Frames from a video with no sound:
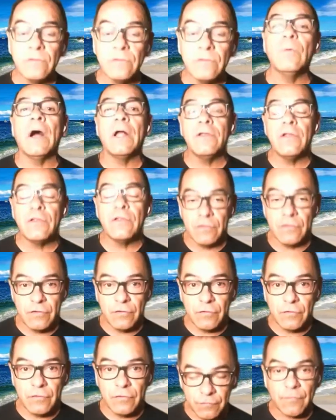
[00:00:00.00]

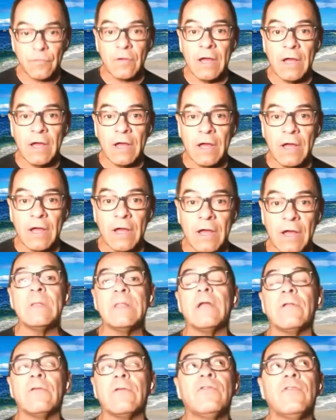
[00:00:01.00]
for us to
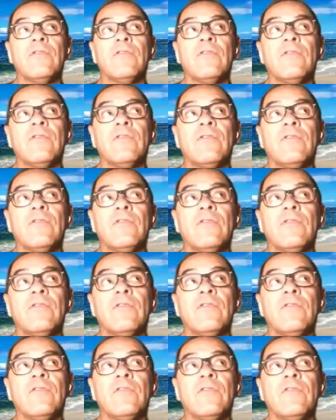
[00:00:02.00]
really understand,
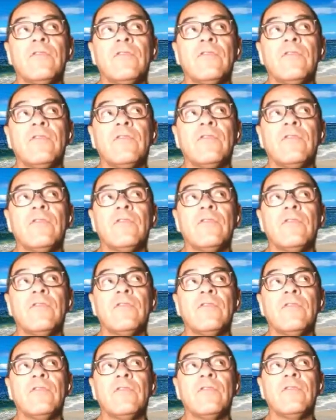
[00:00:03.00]
again, what are
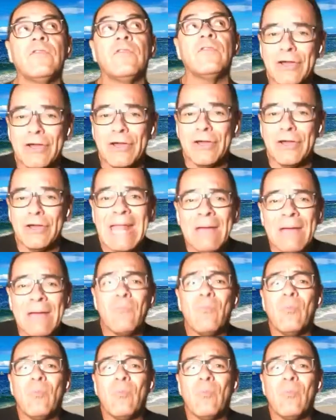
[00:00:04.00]
we really good at and